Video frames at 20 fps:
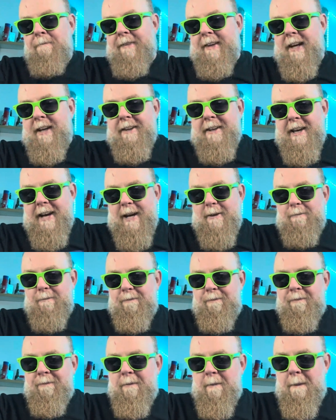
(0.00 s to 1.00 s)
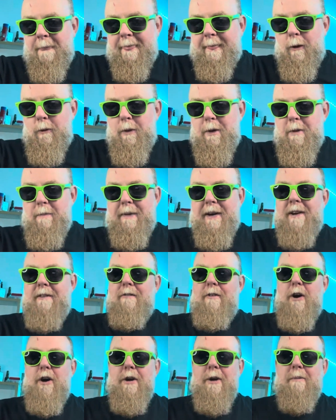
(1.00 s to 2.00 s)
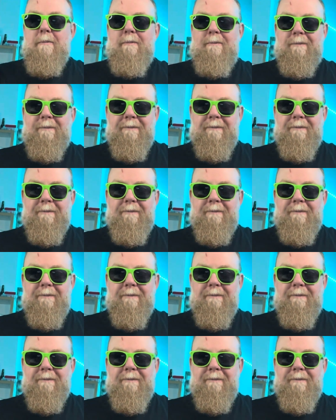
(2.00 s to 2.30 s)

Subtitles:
And yeah, with it being a verdant,